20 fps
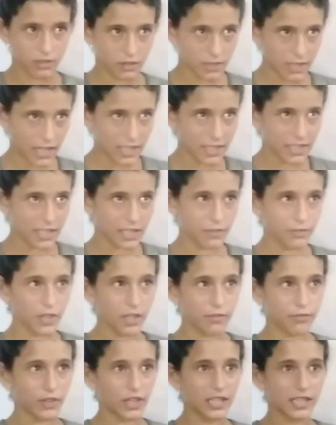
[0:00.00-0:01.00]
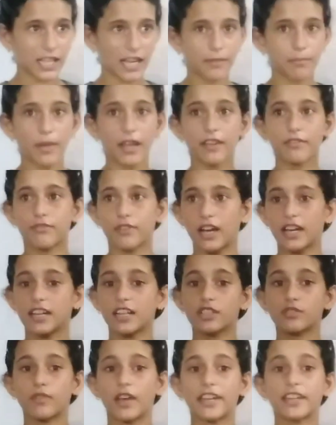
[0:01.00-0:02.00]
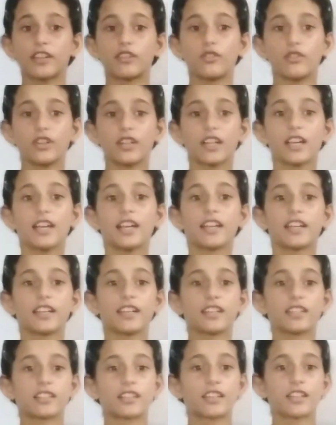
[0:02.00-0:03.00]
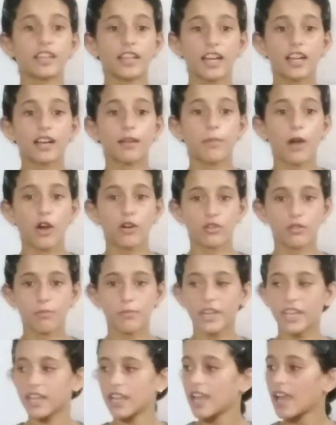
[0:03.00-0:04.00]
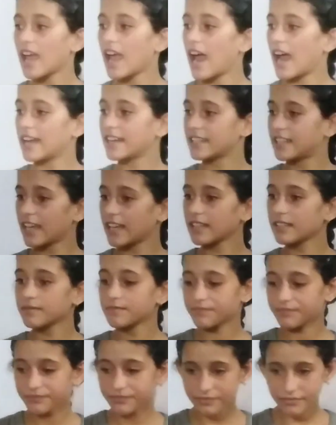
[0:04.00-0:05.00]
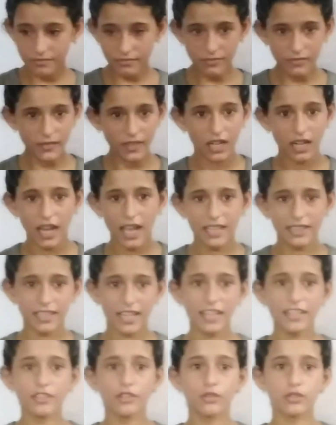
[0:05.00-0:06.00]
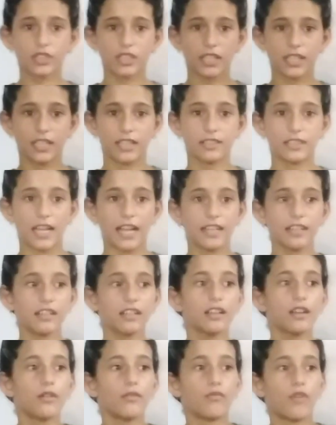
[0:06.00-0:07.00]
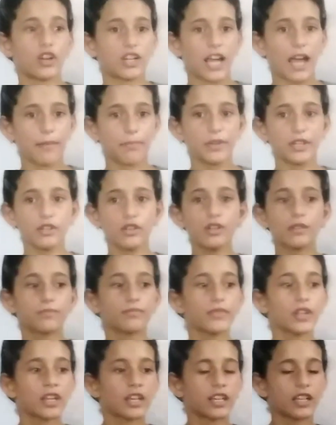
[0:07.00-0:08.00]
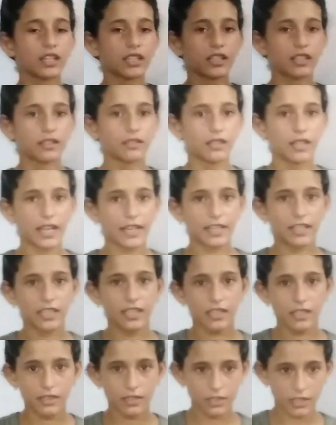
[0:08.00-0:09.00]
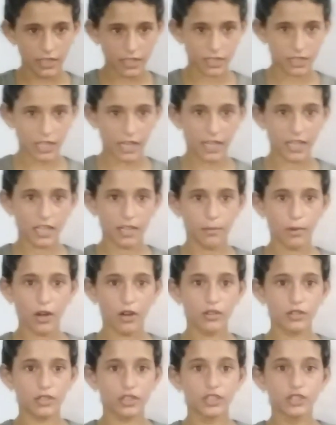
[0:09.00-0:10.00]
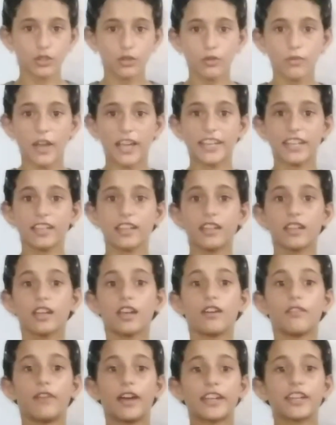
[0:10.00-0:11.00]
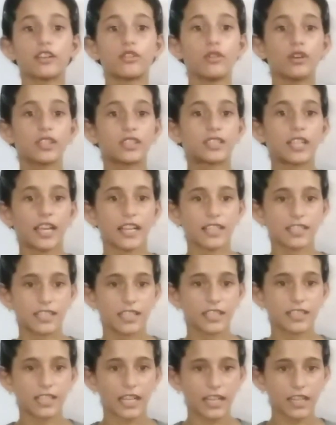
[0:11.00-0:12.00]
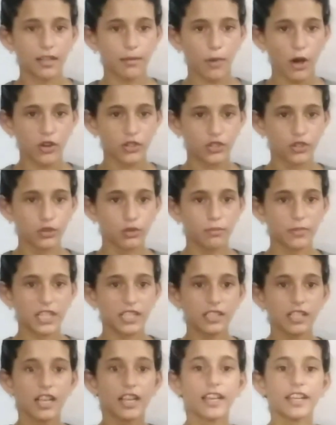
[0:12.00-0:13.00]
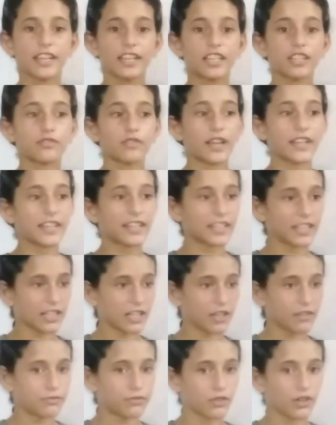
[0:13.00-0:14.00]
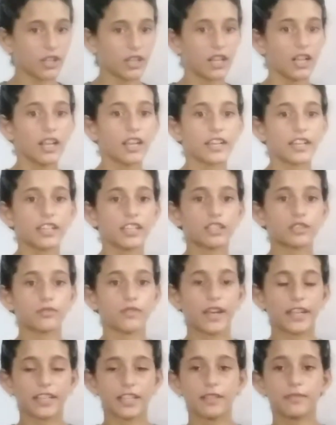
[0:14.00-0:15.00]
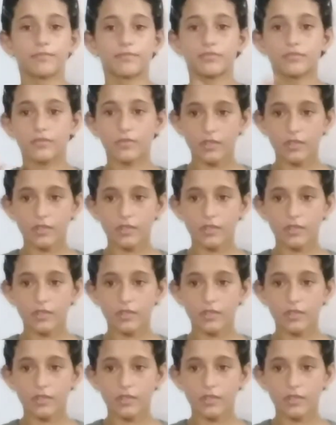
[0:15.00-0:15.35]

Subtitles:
then he will feel that my friend is very good, he care about me, and then you say, then what happened, no, he think about you, very good things he think about you. Means he is very careful, he is very